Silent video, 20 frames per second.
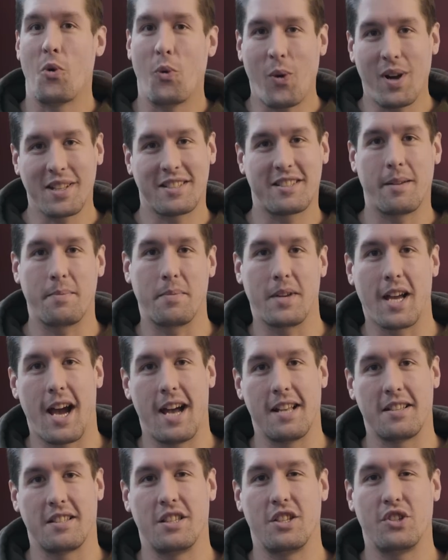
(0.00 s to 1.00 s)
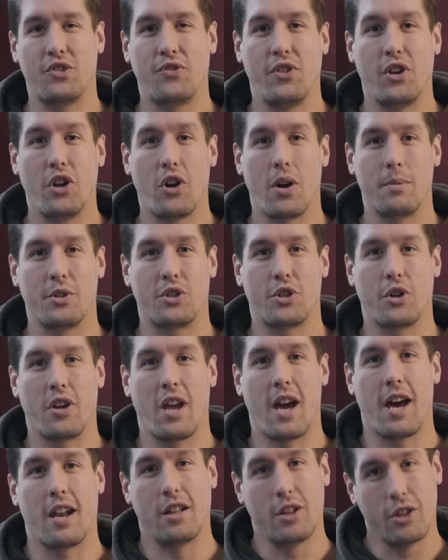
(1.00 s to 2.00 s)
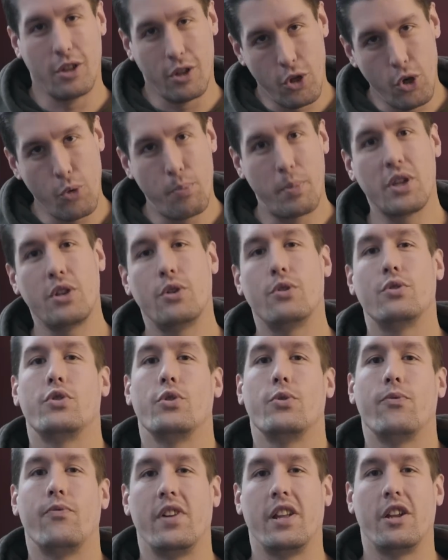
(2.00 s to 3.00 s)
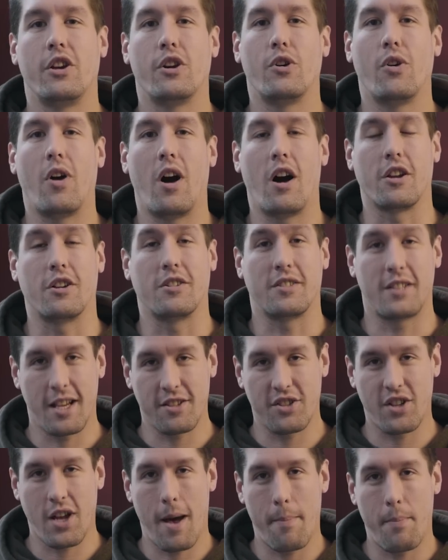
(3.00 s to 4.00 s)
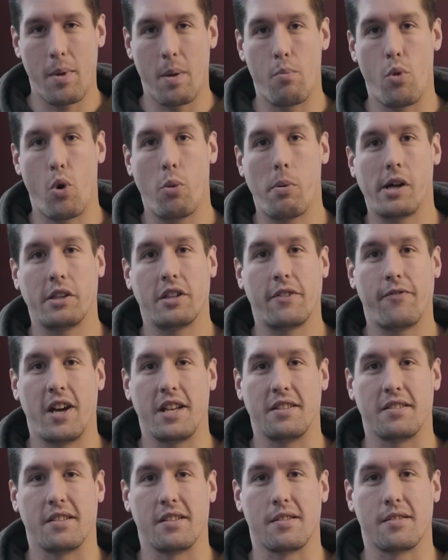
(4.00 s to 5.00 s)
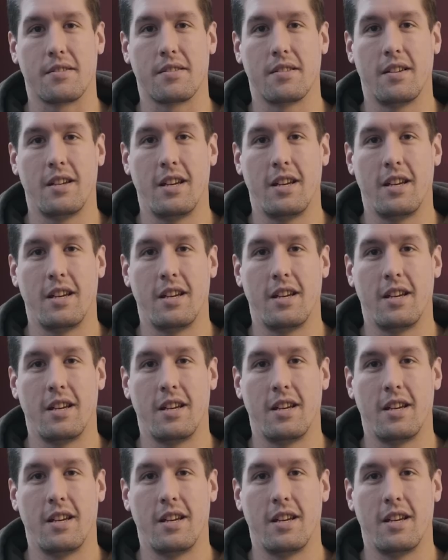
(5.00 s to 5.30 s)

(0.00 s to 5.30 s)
What's up guys, in this video I'm going to show you how to loop a YouTube video on your desktop and mobile devices.